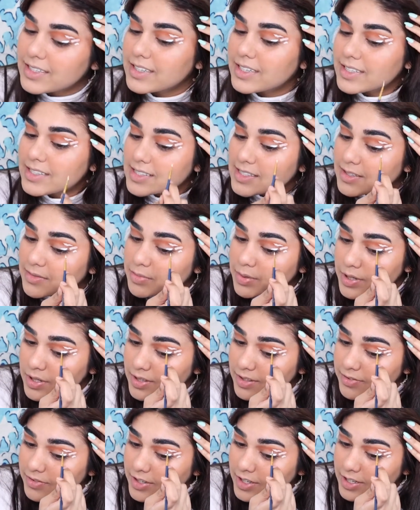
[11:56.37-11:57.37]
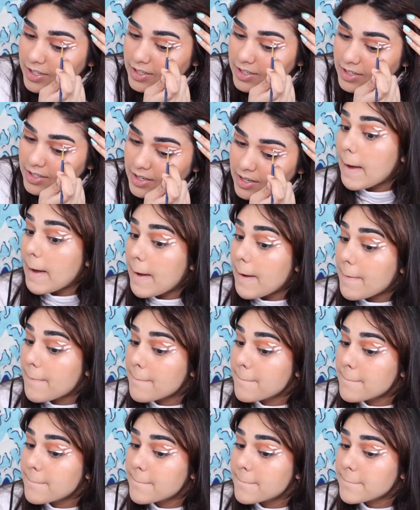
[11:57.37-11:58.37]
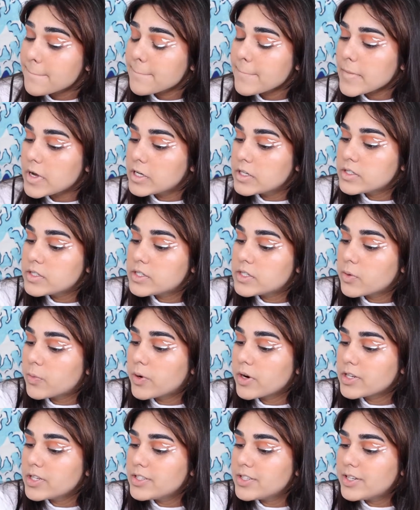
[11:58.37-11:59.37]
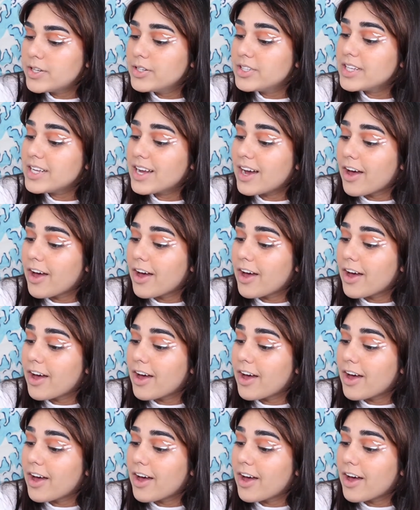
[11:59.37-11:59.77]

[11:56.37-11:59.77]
It's completely fine. So we're gonna do the